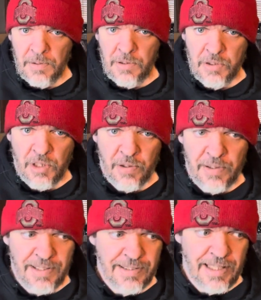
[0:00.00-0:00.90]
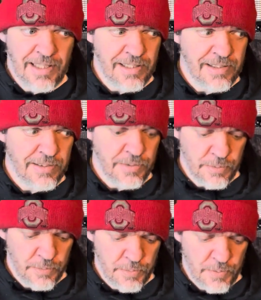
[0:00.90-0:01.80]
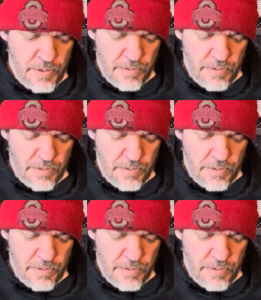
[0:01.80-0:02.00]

to show these things and